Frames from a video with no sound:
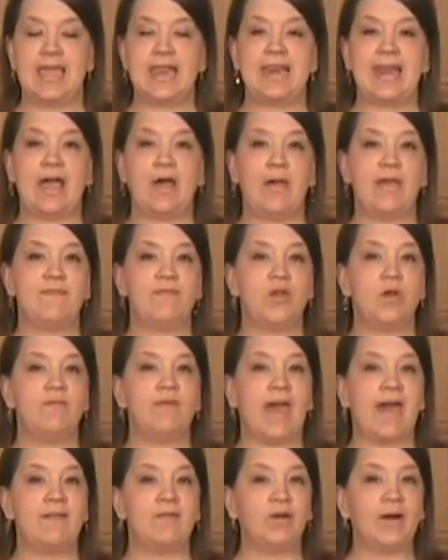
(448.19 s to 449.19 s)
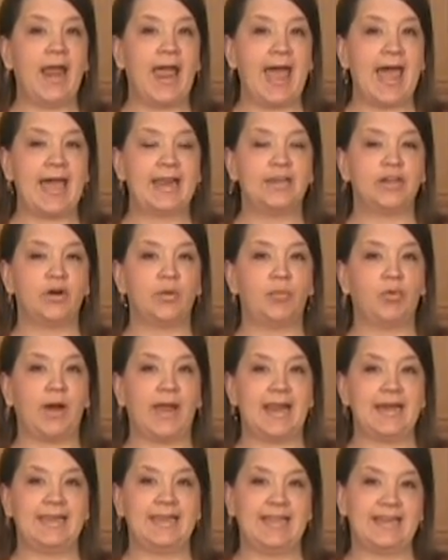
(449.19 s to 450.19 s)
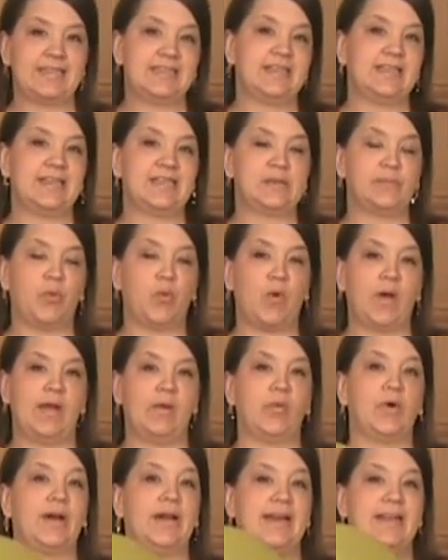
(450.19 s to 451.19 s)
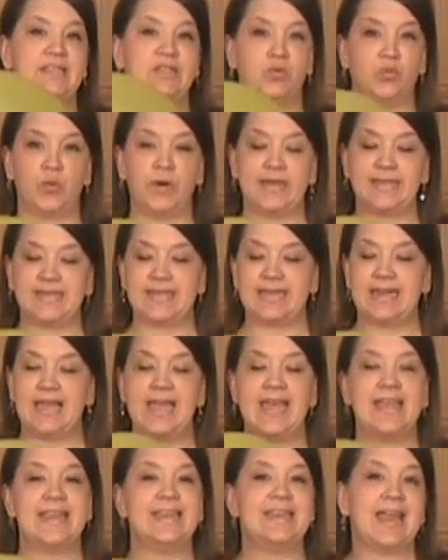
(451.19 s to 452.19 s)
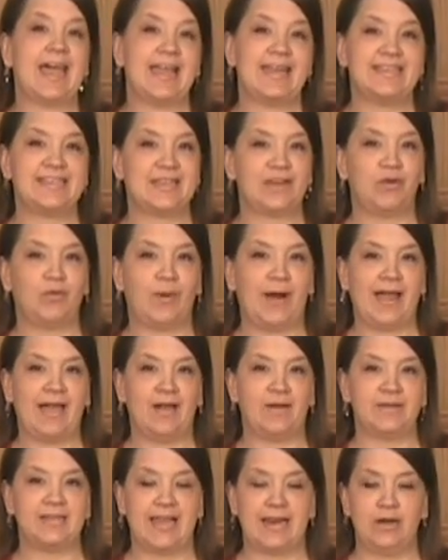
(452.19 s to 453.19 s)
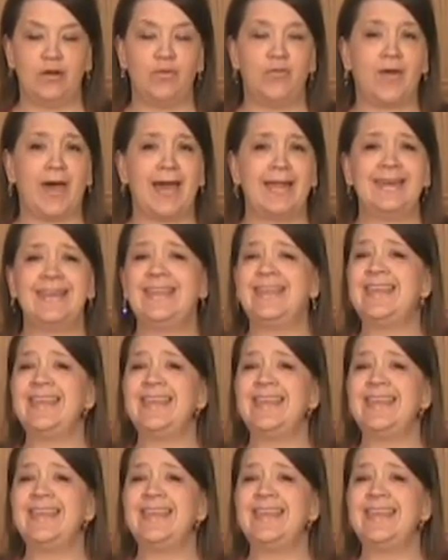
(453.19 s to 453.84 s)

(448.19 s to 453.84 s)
Now, if you've ever had your bread get to this point where it has risen nice and round and you thought,